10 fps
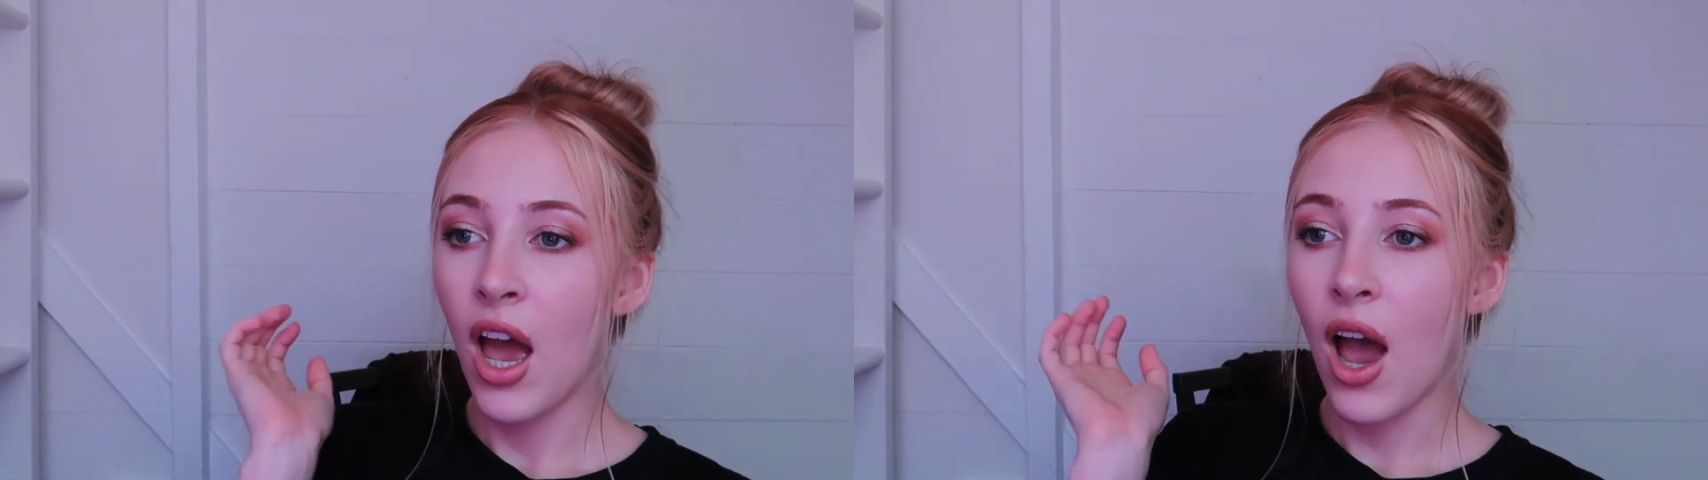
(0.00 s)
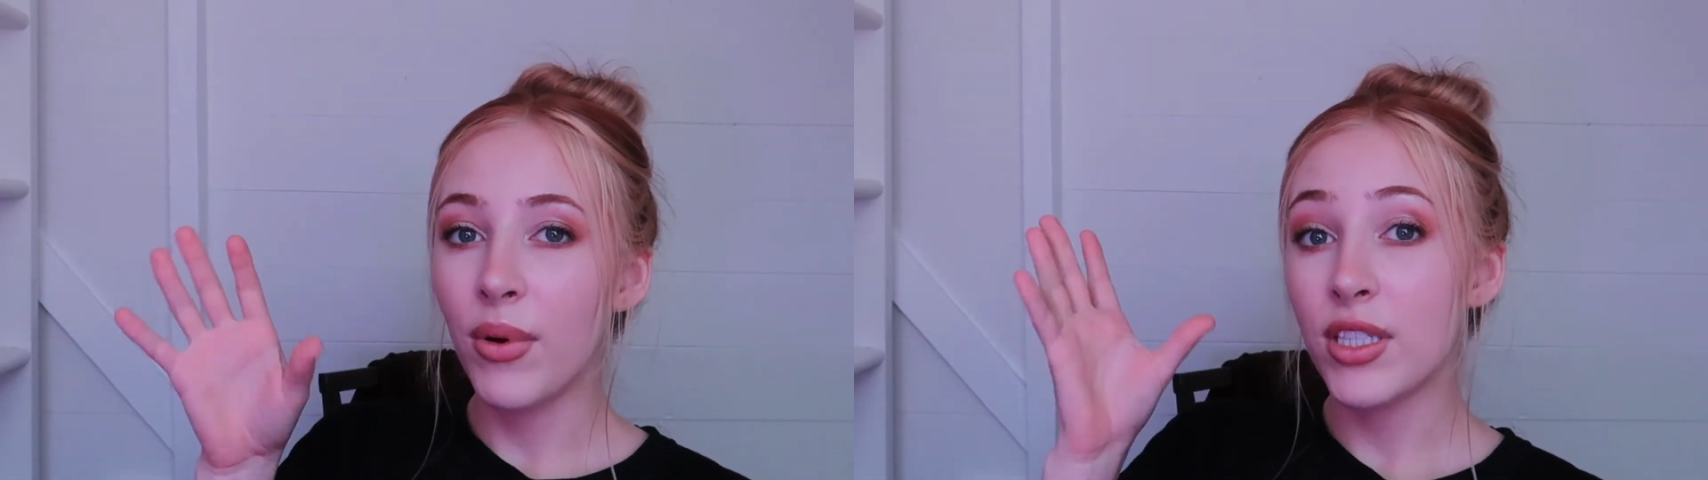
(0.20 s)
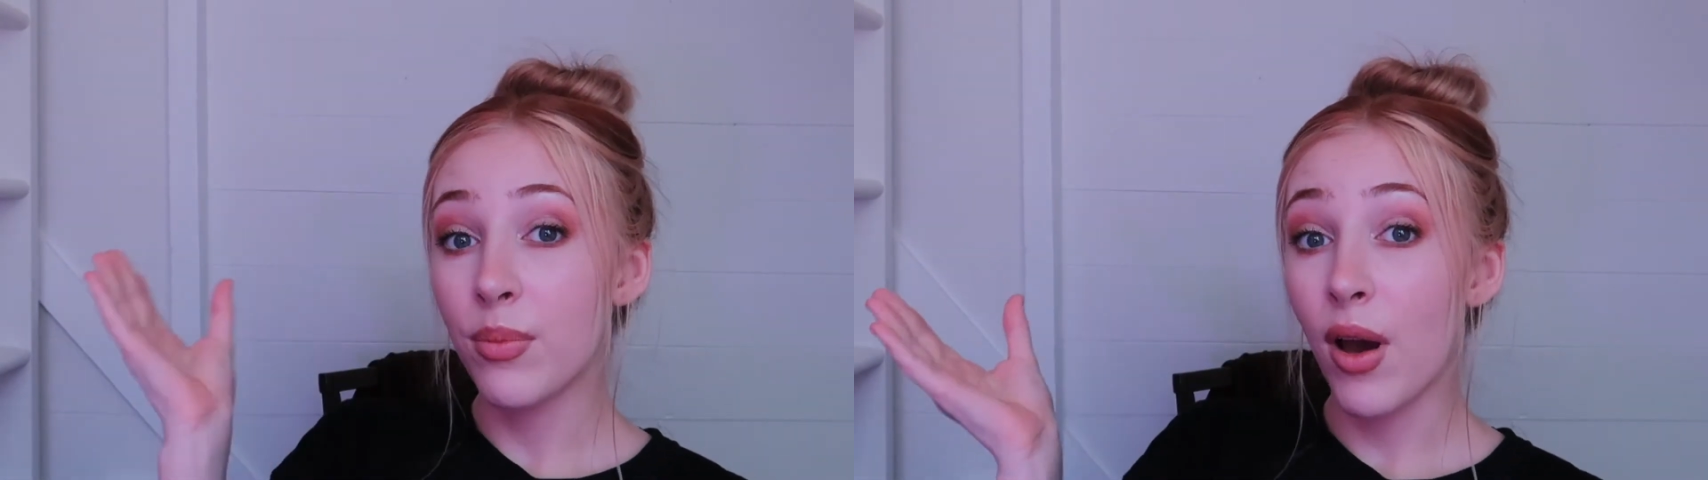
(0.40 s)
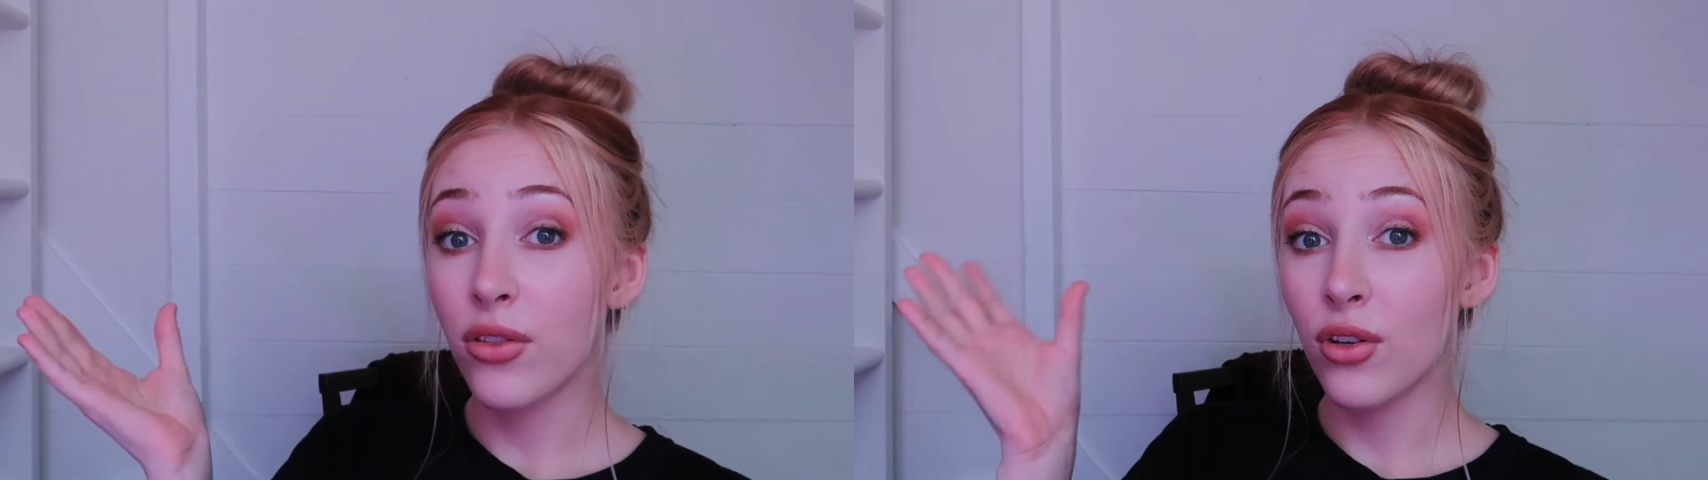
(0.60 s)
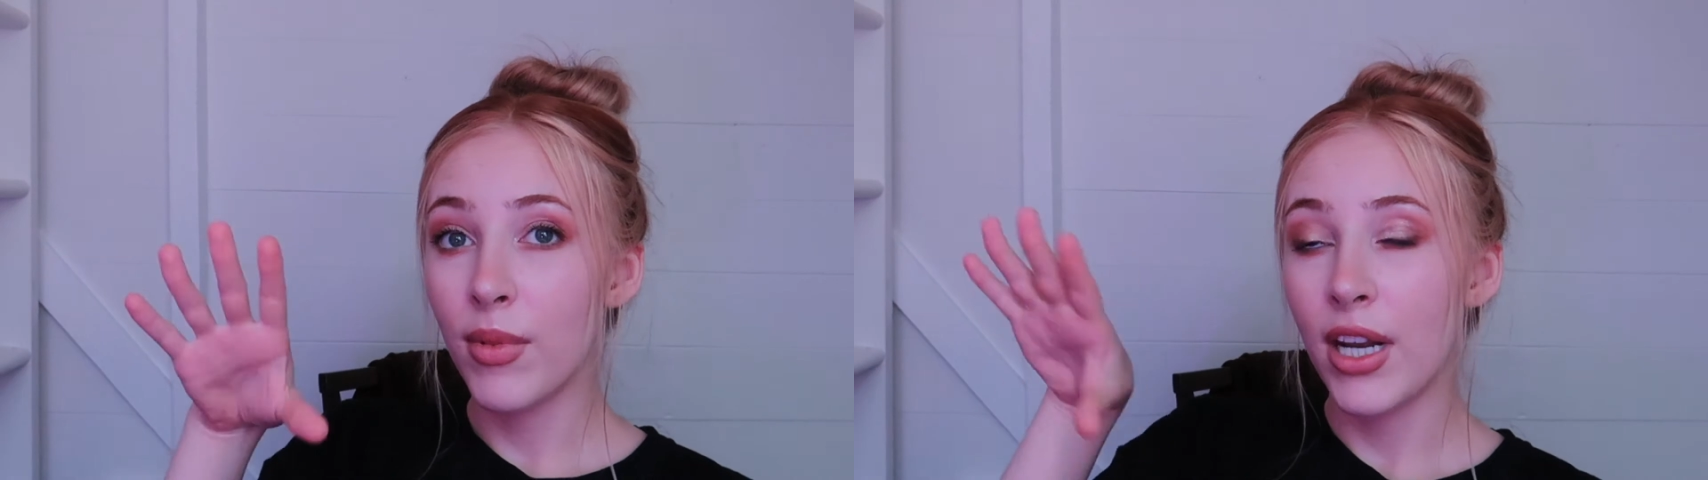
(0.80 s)
I went to the
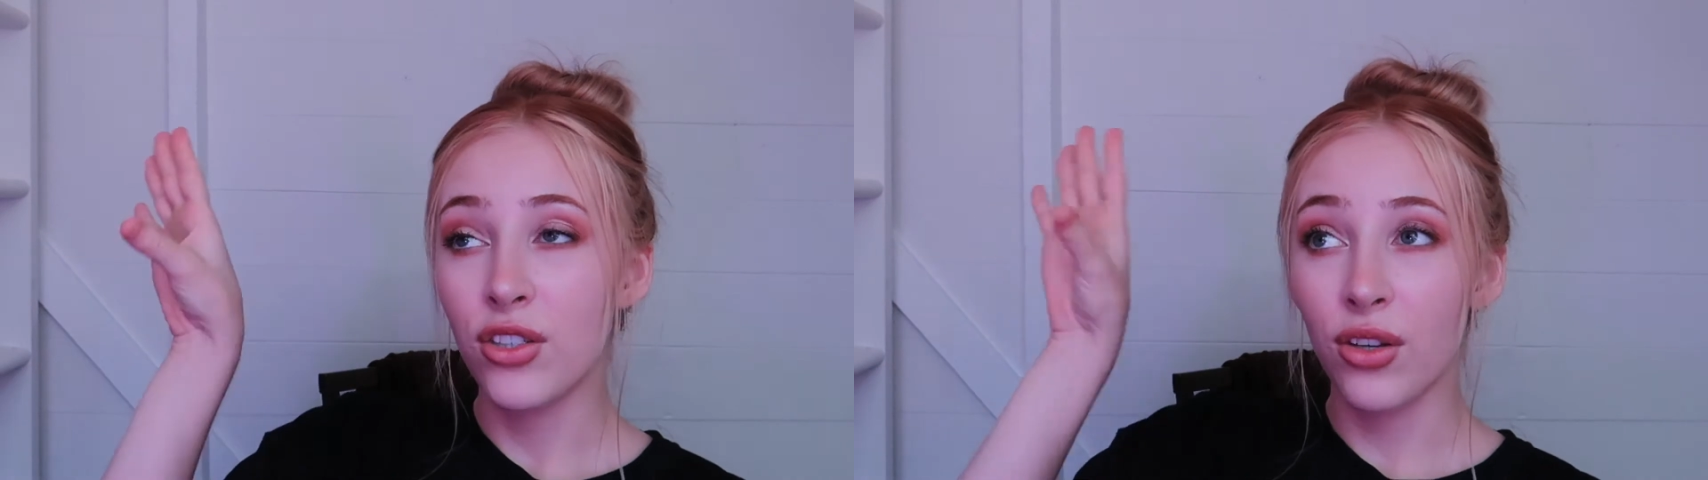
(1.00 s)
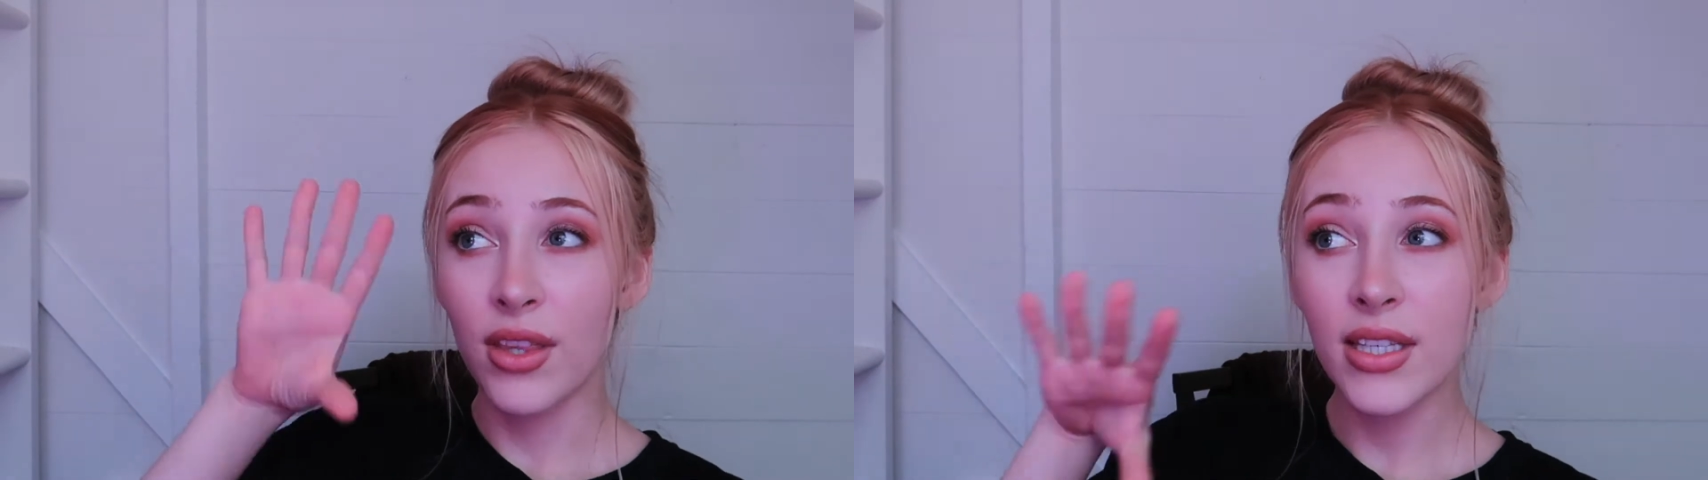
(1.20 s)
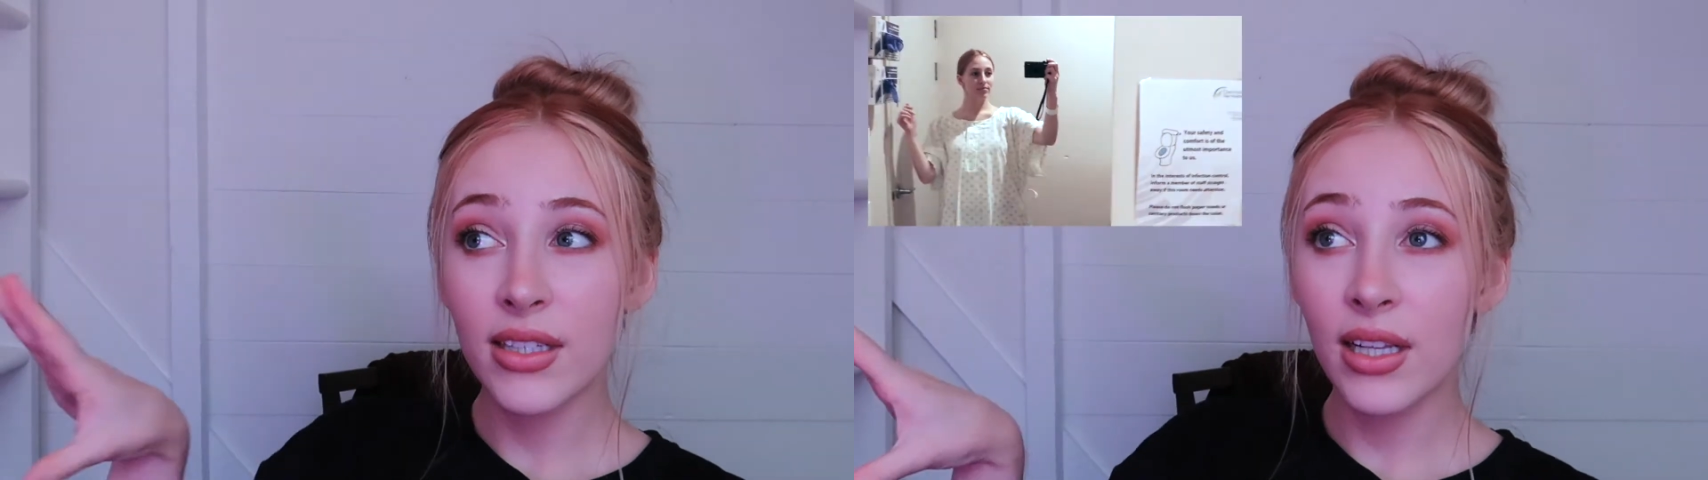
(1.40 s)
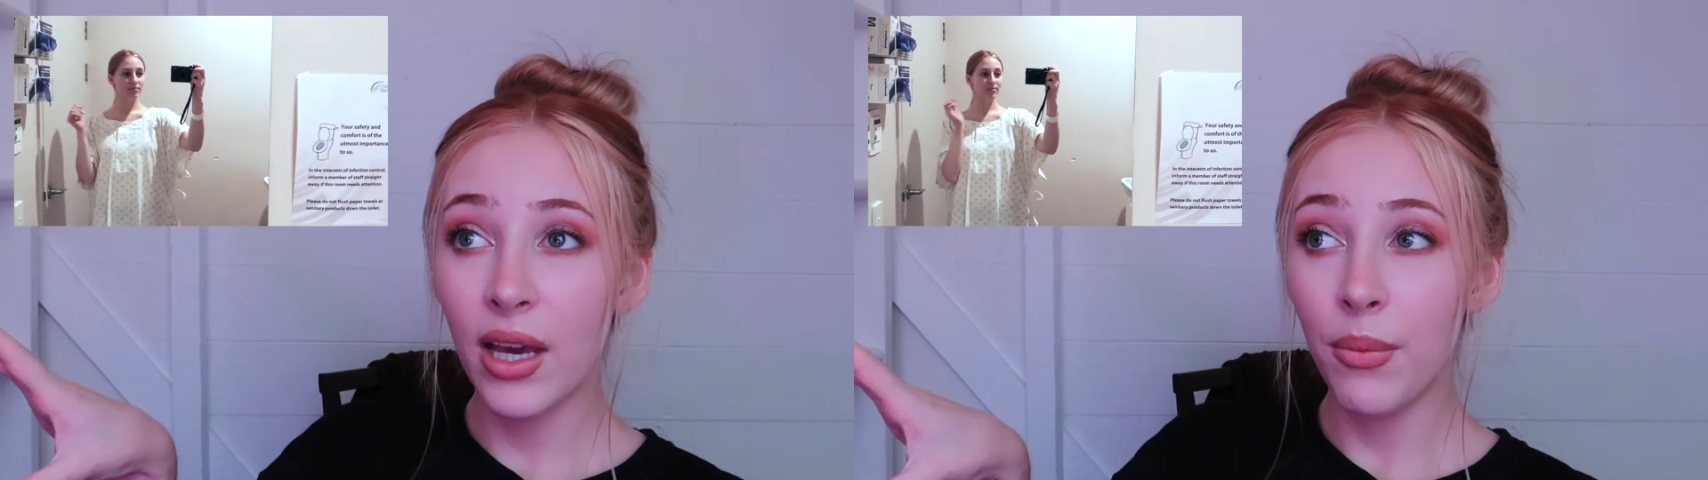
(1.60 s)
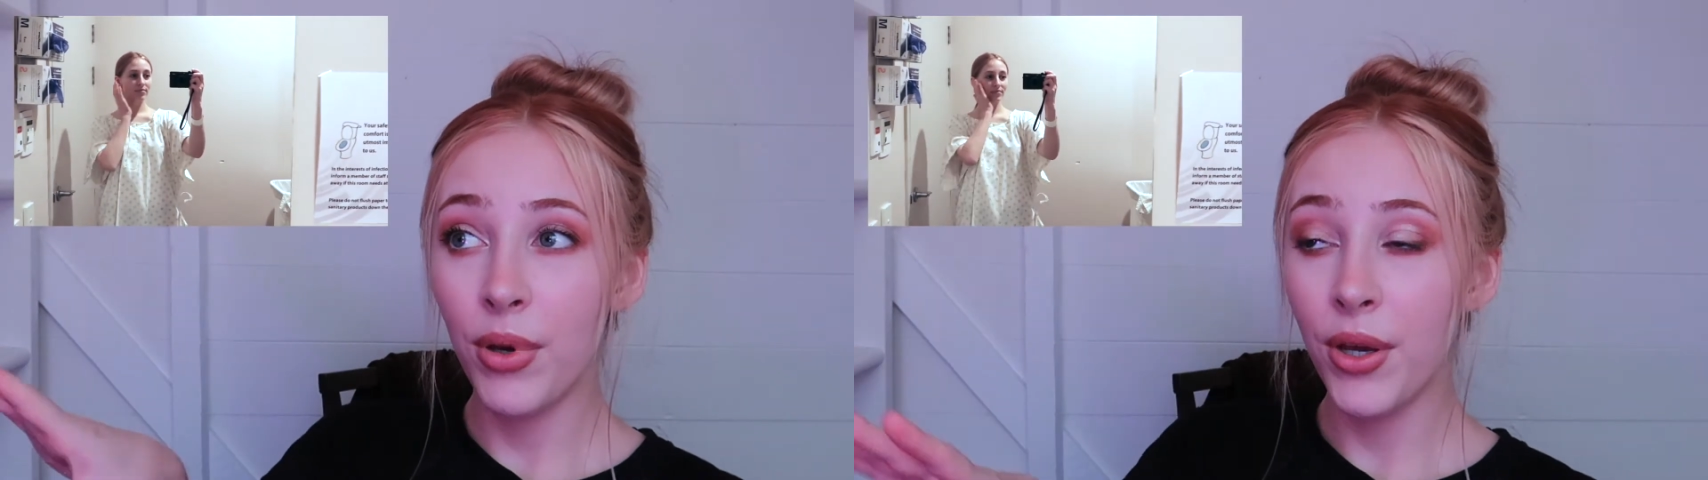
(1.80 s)
bathroom and I took this
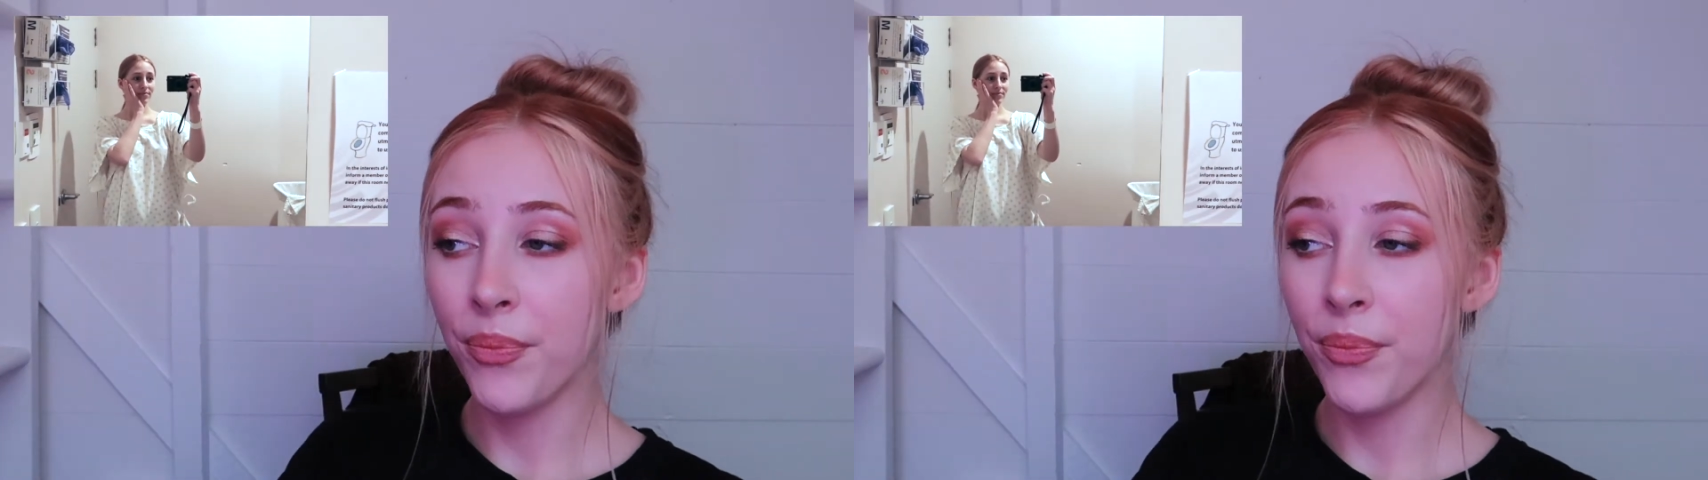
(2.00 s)
clip.